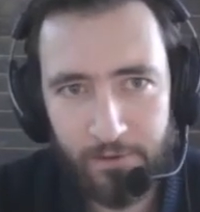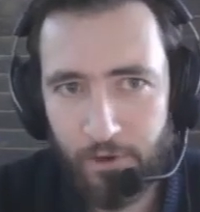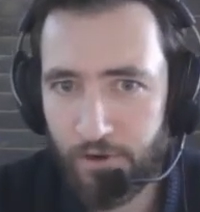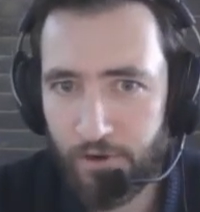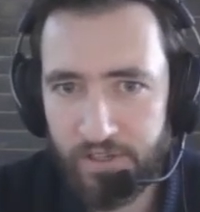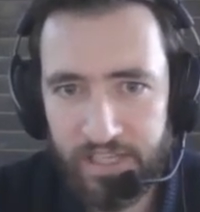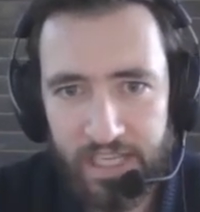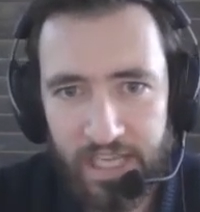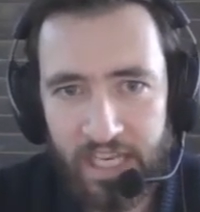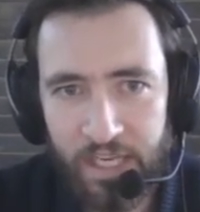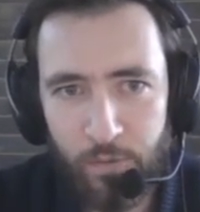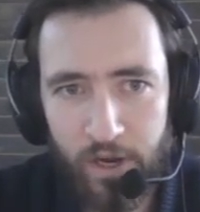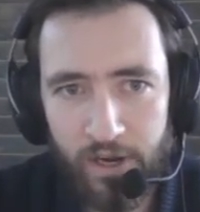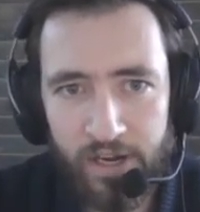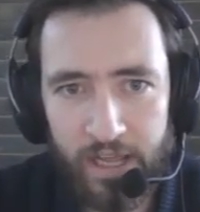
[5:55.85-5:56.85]
currently
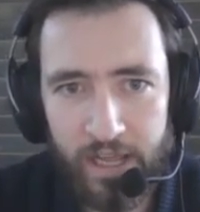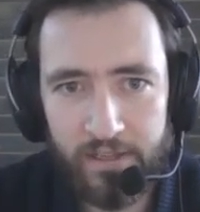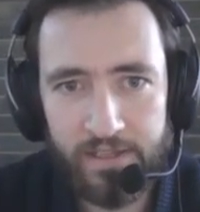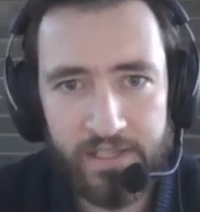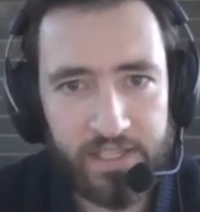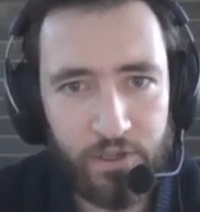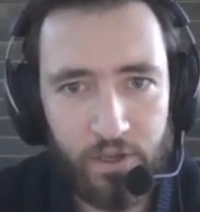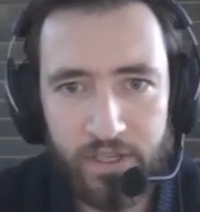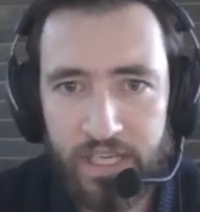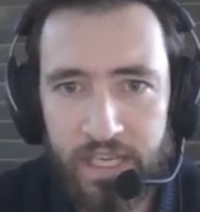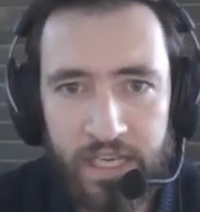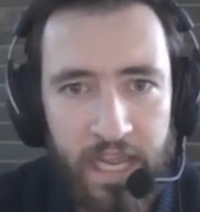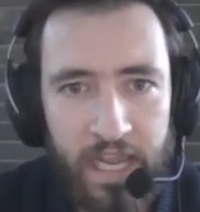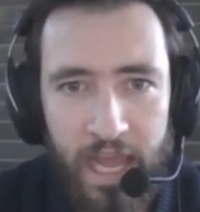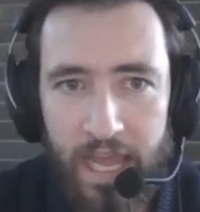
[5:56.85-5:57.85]
anywhere else, not
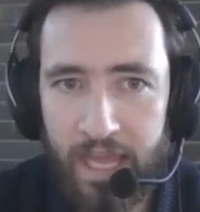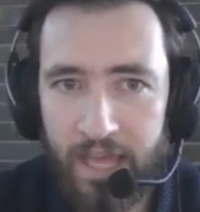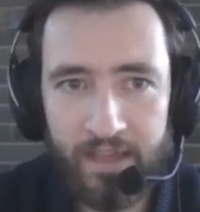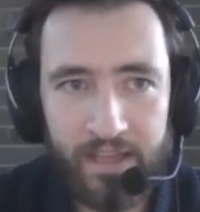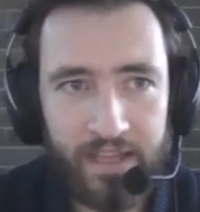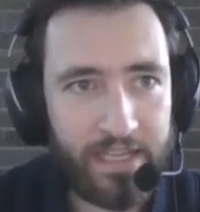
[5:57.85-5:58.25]
in a